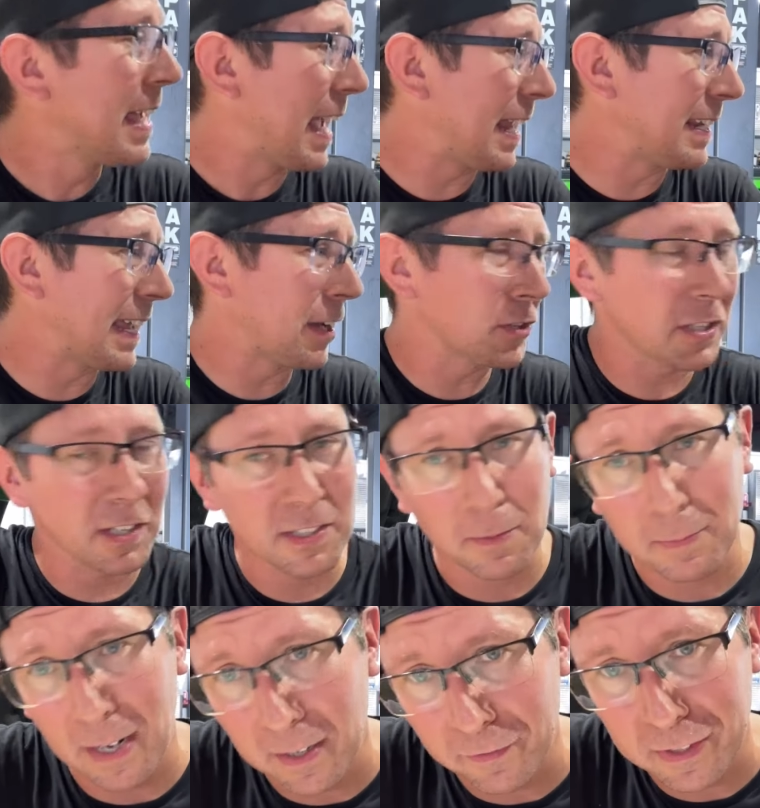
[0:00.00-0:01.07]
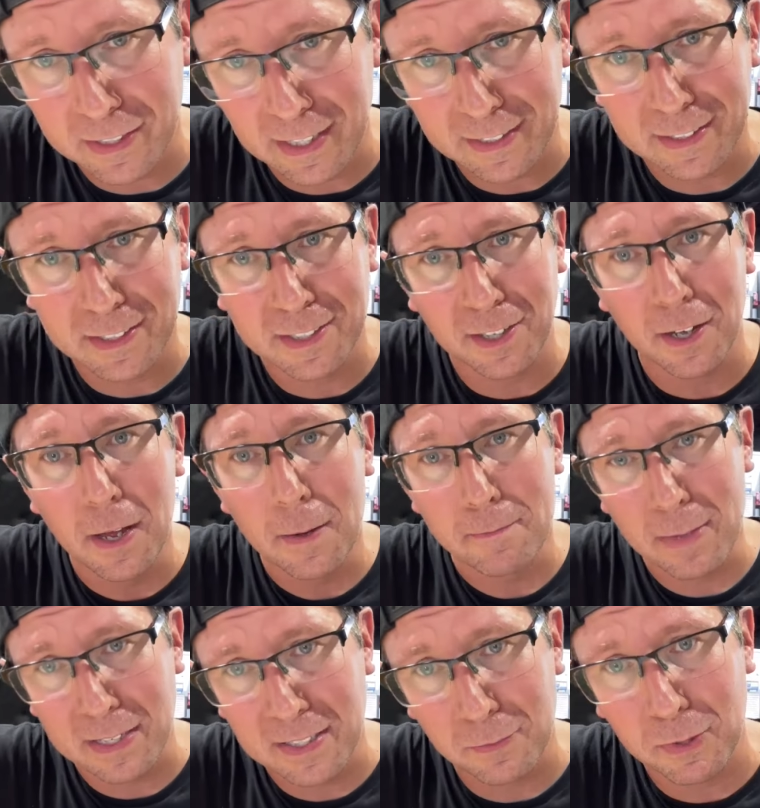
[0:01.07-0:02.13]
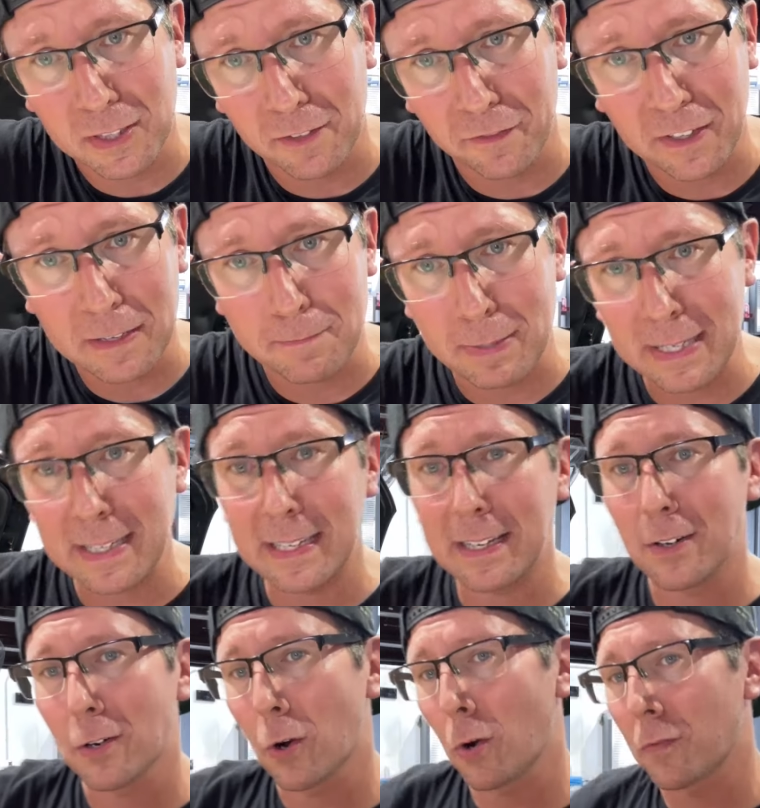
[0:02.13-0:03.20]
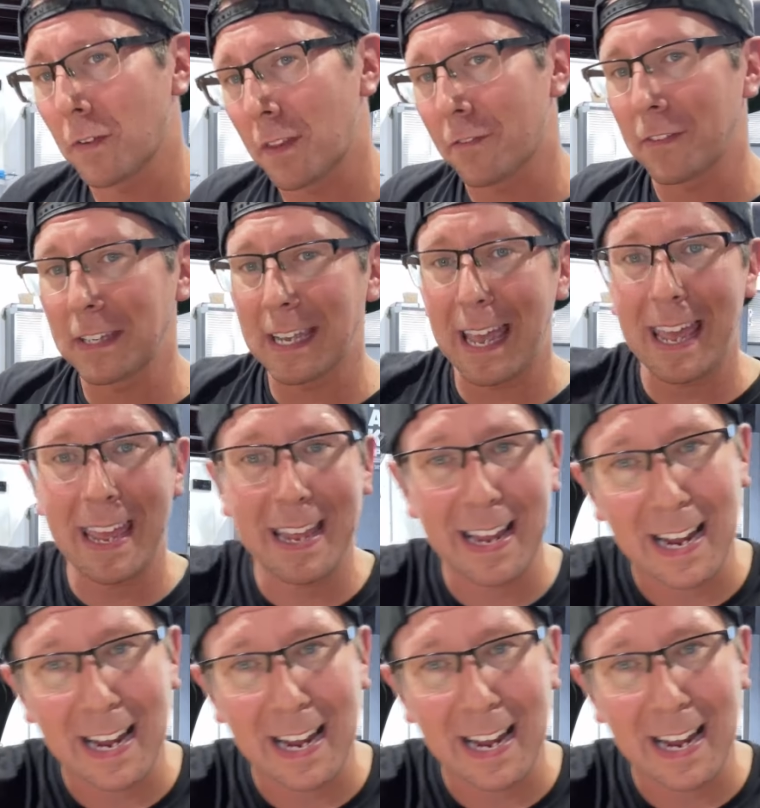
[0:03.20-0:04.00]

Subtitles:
And now, since I'm kind of addicted to messing with the VB here over the VA,